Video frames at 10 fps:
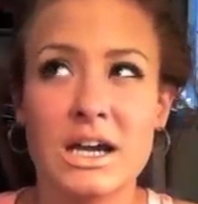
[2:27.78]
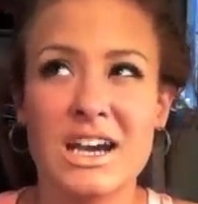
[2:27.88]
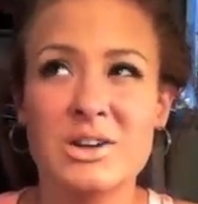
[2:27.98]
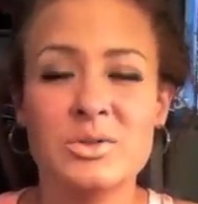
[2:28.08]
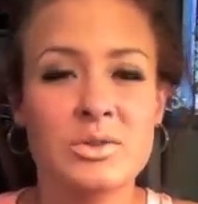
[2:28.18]

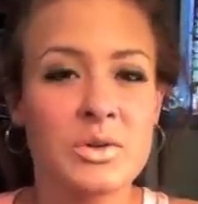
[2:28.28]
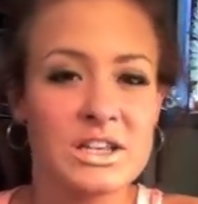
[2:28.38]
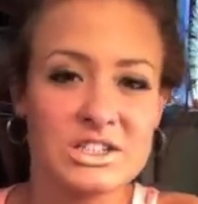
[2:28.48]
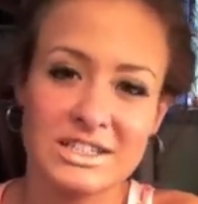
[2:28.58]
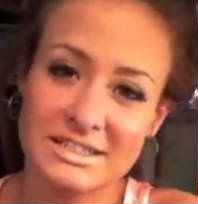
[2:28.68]
I don't know
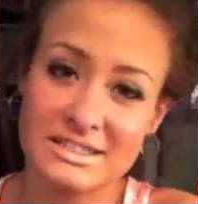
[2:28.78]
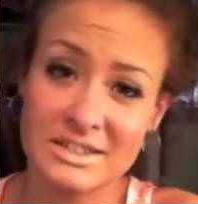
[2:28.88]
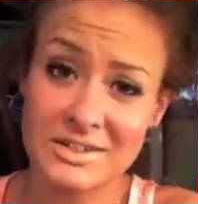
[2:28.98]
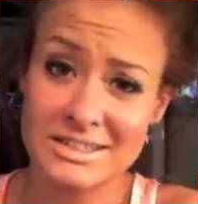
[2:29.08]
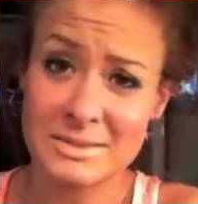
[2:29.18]
that she
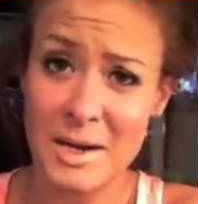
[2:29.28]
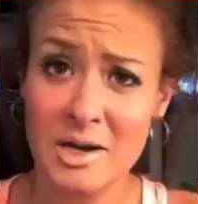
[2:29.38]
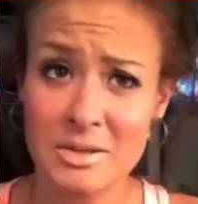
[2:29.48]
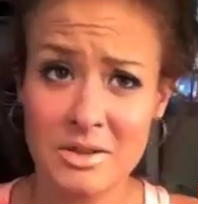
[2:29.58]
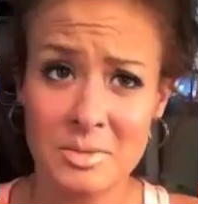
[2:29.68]
necessarily
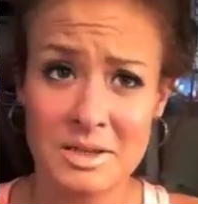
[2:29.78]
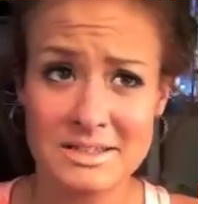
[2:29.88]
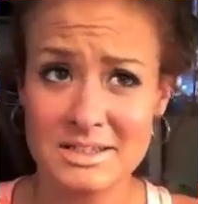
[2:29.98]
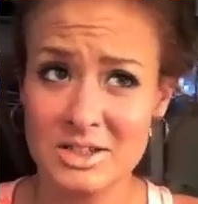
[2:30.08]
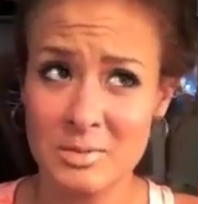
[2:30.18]
inspired me though, because
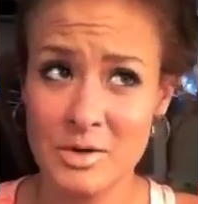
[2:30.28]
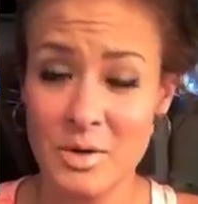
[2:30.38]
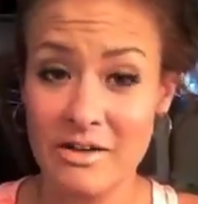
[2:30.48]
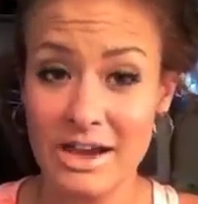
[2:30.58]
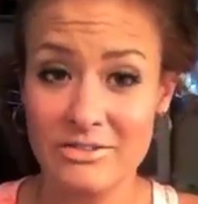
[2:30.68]
it took me a
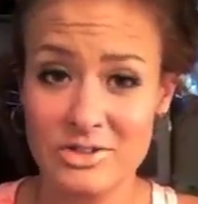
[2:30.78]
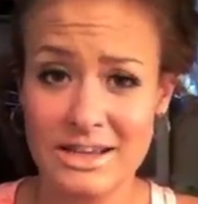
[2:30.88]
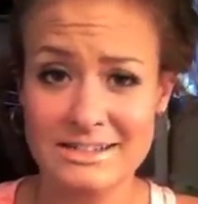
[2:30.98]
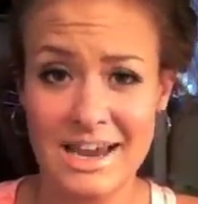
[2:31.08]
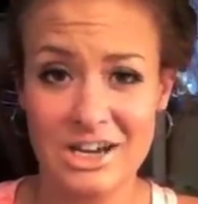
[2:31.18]
while after
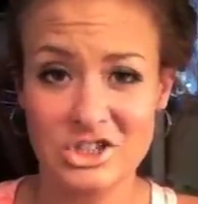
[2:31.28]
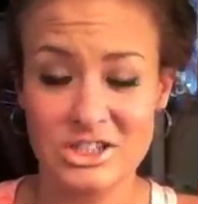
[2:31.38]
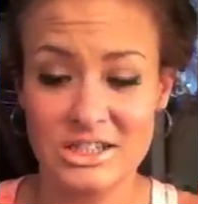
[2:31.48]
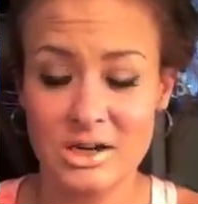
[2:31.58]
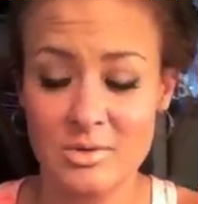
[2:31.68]
that to
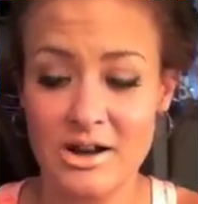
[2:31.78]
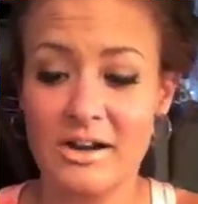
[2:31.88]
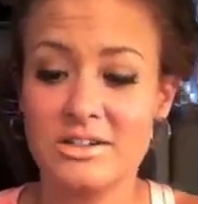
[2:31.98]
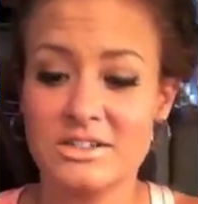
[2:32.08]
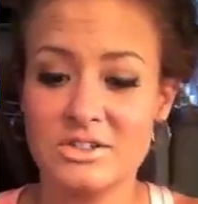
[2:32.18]
actually come
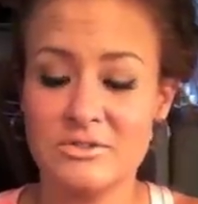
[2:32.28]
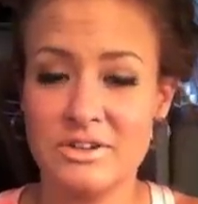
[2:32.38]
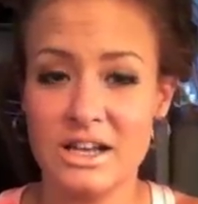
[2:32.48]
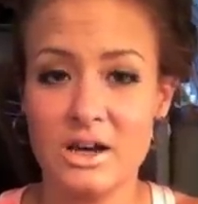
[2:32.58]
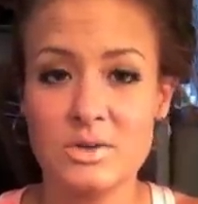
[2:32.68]
around and do
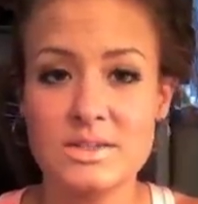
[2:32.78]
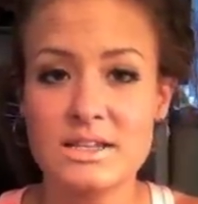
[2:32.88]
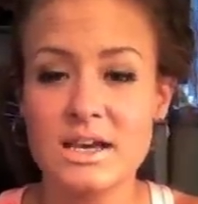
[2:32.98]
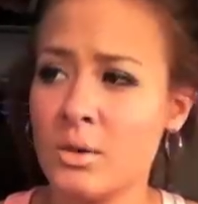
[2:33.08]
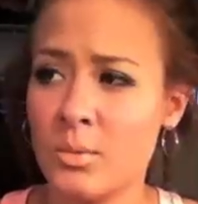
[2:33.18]
videos.
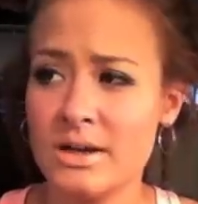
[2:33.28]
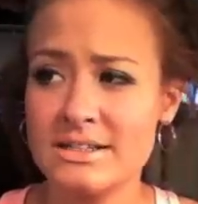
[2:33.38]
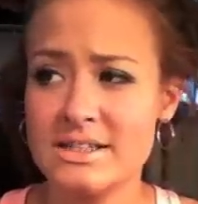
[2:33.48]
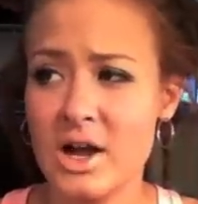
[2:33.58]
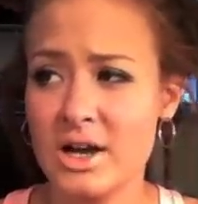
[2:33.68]
What
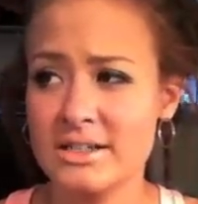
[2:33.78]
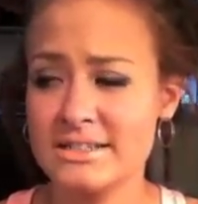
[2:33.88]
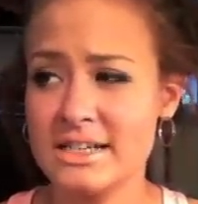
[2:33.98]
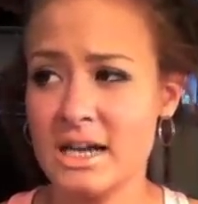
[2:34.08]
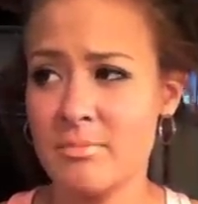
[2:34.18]
is the hardest
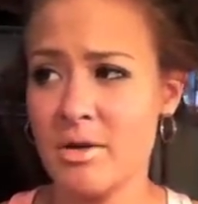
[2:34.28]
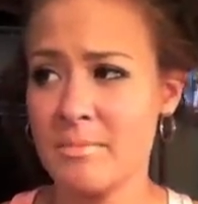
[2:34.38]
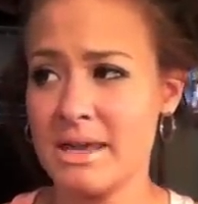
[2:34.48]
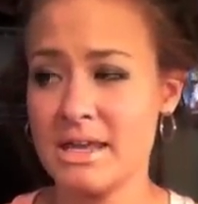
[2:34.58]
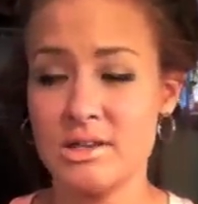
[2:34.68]
thing about
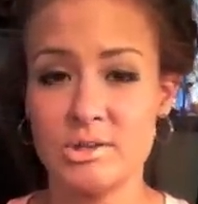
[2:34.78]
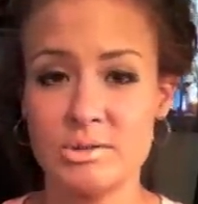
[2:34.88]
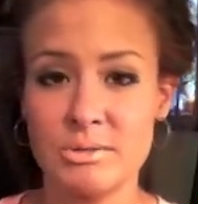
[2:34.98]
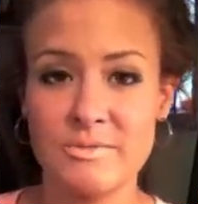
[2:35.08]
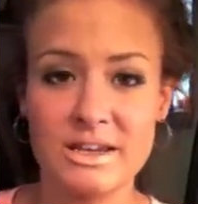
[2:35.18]
making
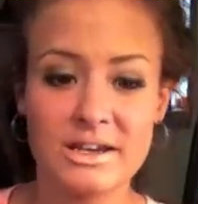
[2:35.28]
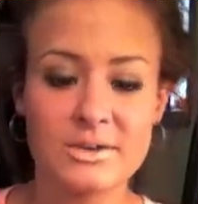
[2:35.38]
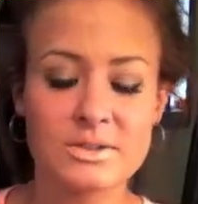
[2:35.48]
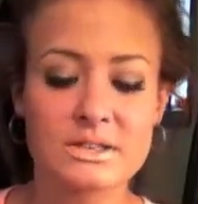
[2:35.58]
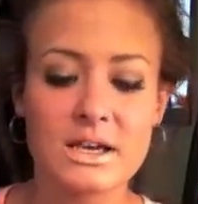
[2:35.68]
YouTube
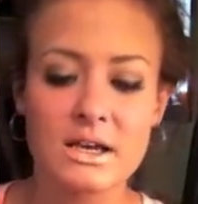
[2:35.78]
videos?